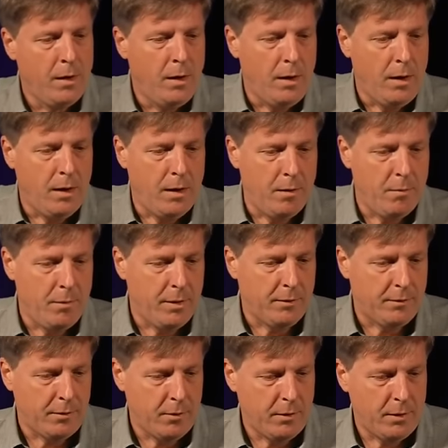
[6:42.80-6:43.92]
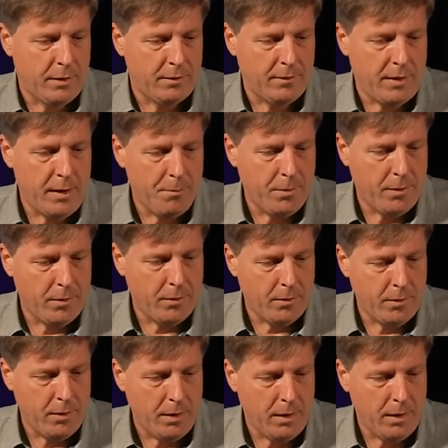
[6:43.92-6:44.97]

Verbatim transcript: And so an example